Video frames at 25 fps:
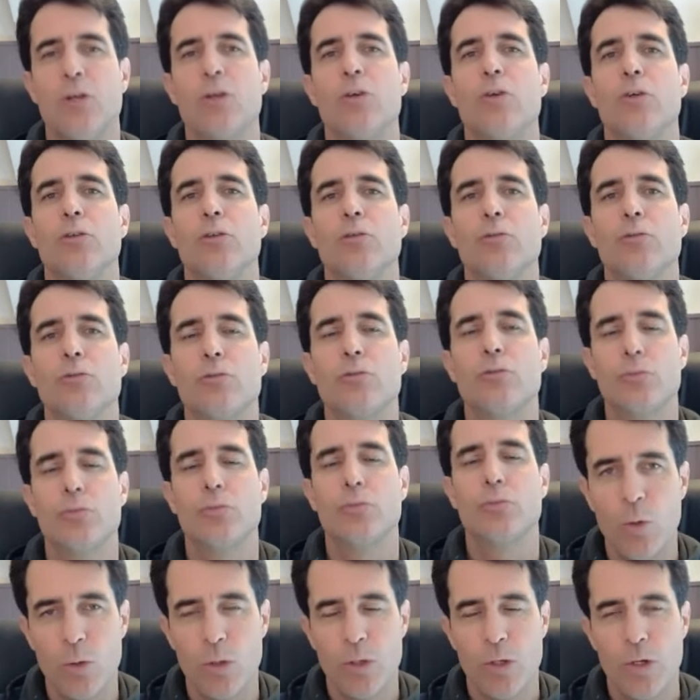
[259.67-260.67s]

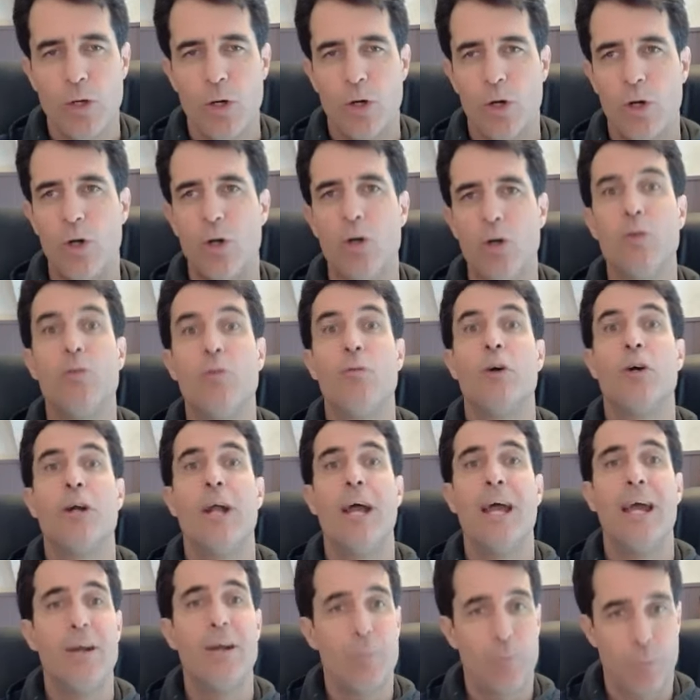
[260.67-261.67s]
control over
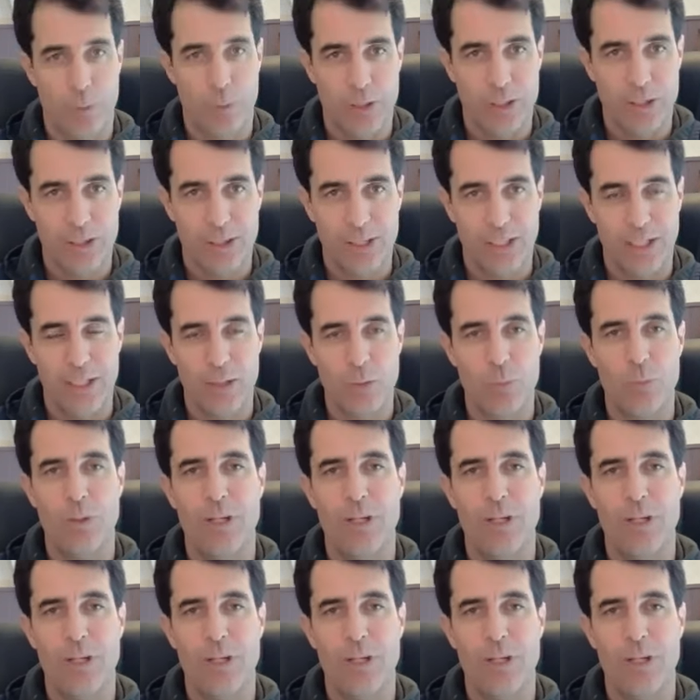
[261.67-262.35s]
everything.